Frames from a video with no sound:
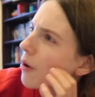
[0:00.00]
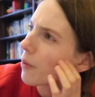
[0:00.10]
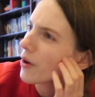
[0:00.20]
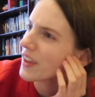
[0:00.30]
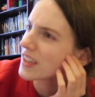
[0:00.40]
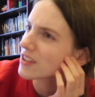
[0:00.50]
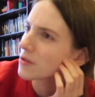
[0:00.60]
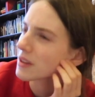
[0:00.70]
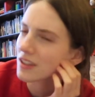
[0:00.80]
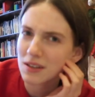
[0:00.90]
what are they
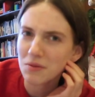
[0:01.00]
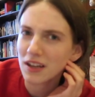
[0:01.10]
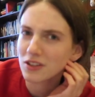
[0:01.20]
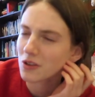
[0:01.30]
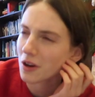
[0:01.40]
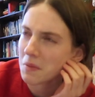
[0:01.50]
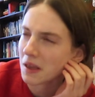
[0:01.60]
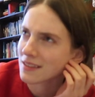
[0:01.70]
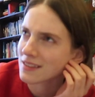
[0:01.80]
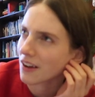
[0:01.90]
doing? Because they were like
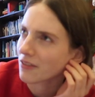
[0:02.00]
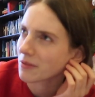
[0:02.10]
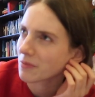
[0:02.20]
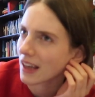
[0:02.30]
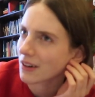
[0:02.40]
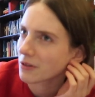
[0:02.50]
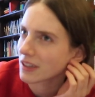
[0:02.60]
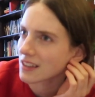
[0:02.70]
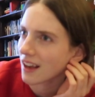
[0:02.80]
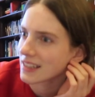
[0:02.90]
screaming and stuff and getting all
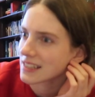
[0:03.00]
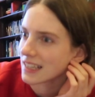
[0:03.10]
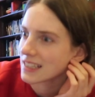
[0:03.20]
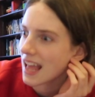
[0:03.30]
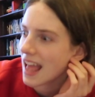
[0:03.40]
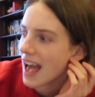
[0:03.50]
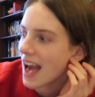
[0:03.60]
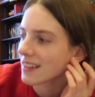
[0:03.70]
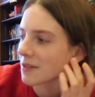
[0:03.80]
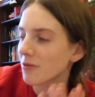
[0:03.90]
excited.
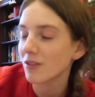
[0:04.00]
And then